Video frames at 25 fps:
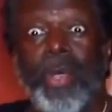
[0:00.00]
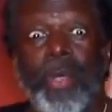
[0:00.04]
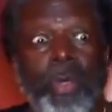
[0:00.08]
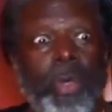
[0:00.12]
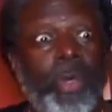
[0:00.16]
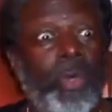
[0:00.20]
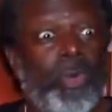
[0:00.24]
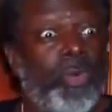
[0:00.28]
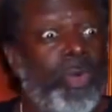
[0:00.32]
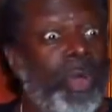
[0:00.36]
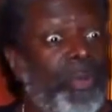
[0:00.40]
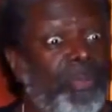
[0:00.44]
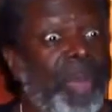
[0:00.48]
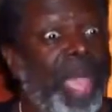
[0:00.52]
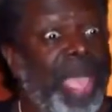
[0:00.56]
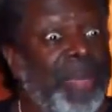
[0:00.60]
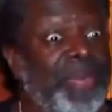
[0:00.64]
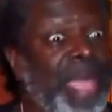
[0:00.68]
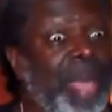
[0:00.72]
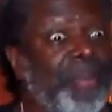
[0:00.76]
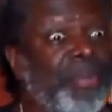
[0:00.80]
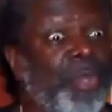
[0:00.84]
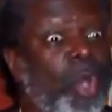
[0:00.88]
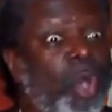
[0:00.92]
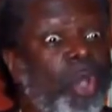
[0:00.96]
Well,
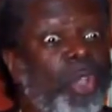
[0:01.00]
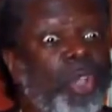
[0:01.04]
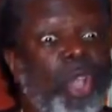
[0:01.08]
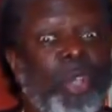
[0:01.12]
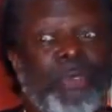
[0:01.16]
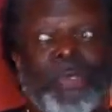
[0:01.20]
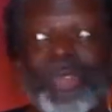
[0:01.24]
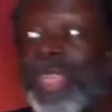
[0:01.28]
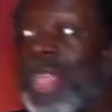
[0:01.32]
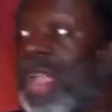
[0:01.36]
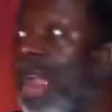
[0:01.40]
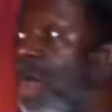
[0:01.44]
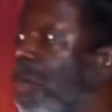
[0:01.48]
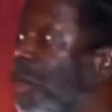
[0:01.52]
maybe I'm going over there.